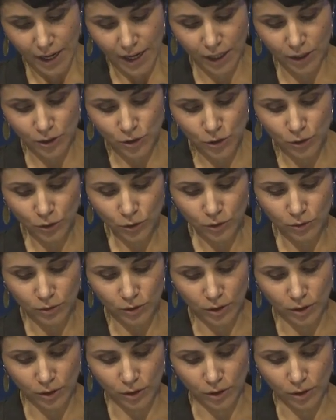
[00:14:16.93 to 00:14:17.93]
In
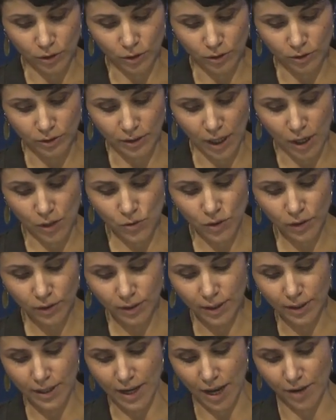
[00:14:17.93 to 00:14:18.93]

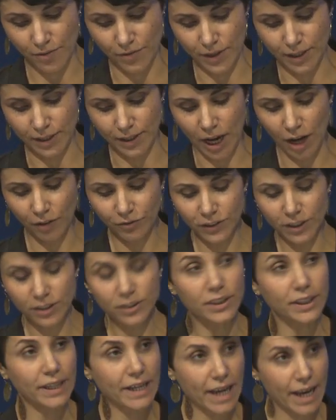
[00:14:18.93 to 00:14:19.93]
2011, uh, after
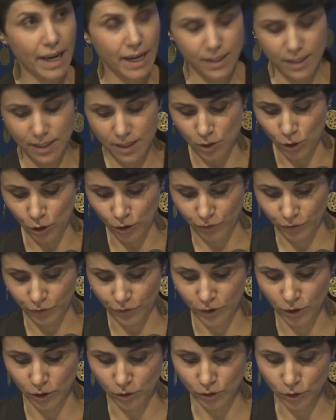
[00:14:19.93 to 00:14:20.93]
decades
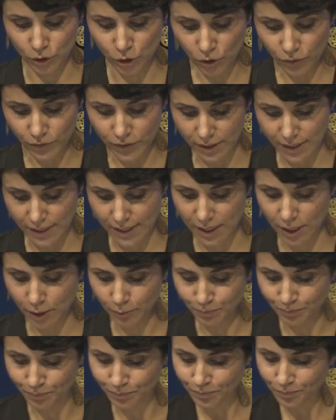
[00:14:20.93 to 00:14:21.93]
of
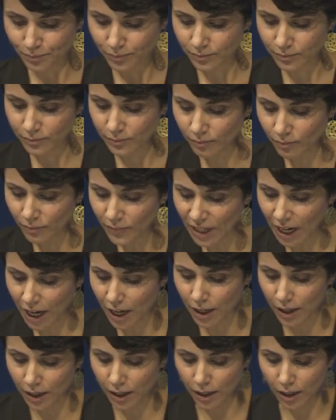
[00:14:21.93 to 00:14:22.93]
controversy,
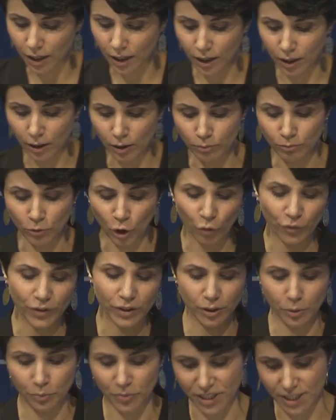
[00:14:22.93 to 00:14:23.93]
um,
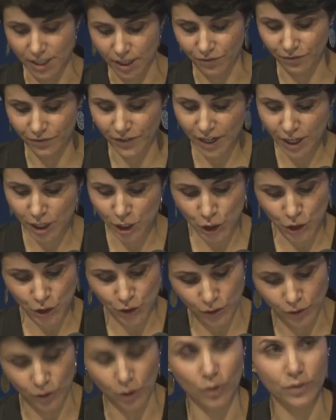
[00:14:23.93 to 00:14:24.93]
over the
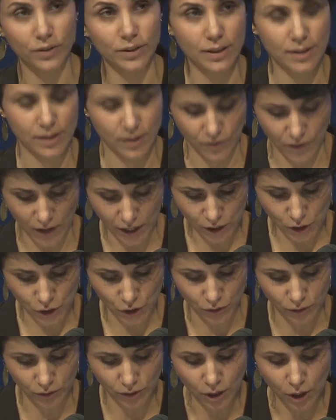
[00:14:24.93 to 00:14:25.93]
preservation or
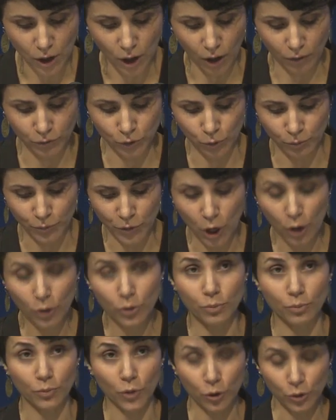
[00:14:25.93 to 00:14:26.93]
destruction of the
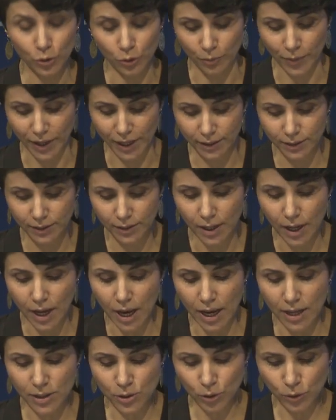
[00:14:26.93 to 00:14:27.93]
mon monument,
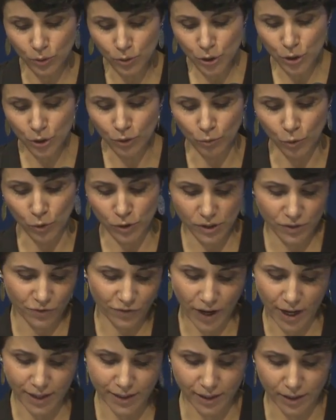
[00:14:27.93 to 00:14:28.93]
a solution was
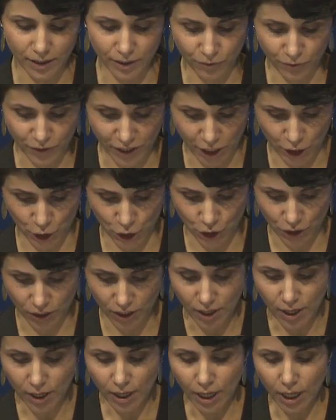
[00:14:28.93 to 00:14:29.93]
finally reached.
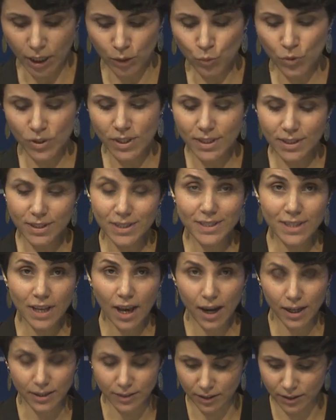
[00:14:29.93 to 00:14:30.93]
It was
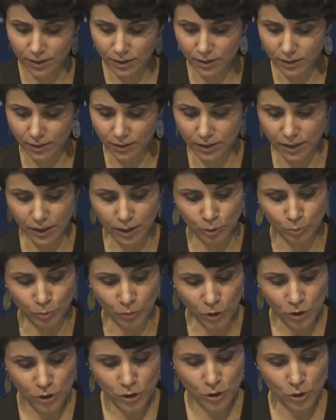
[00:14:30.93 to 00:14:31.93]
decided that
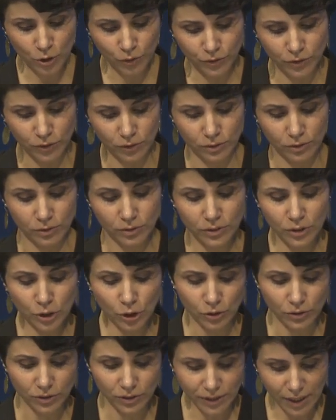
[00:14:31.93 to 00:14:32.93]
most of the
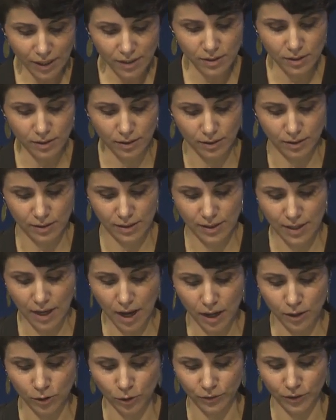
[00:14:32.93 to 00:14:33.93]
contested
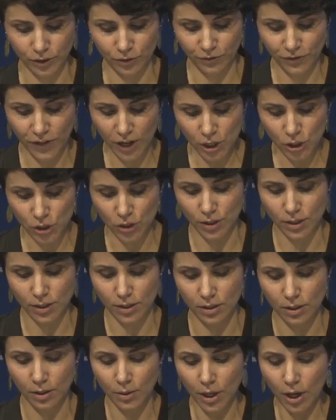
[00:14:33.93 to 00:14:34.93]
sign of the
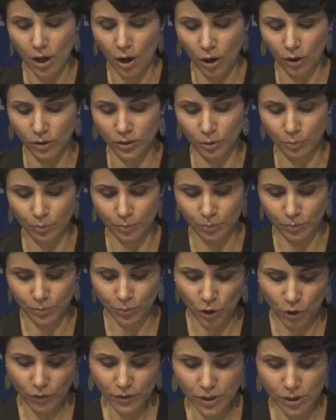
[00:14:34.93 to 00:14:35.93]
fascists of the
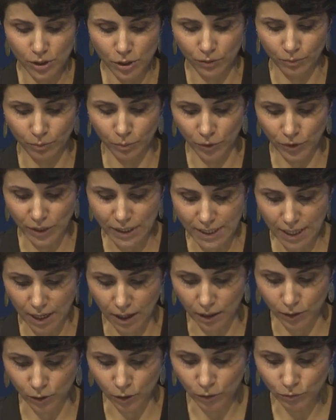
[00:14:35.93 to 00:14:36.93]
province of
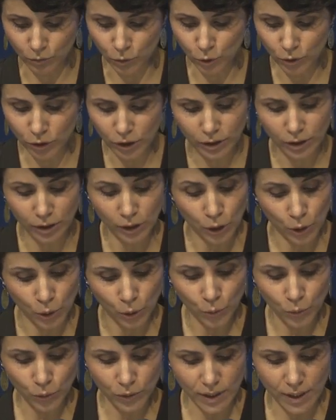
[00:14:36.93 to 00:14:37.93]
Bolzano would
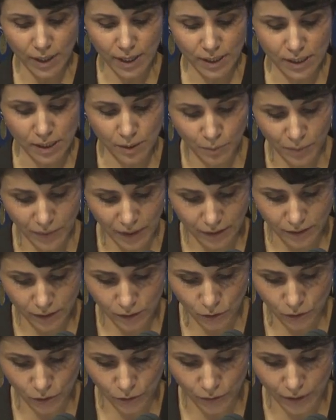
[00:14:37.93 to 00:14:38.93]
include
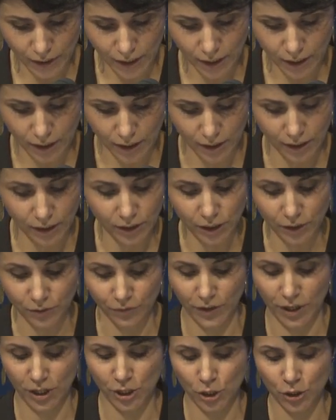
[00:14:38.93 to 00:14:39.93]
explanatory uh,
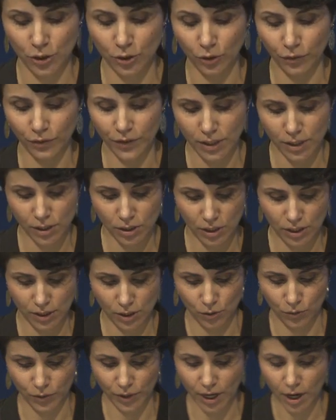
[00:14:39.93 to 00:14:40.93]
intervention of its
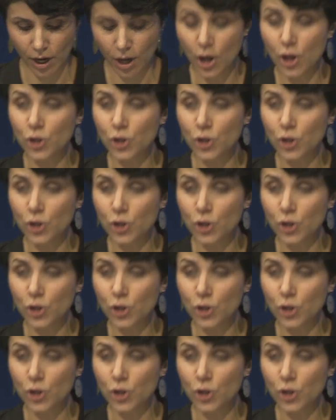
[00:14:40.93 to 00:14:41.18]
history.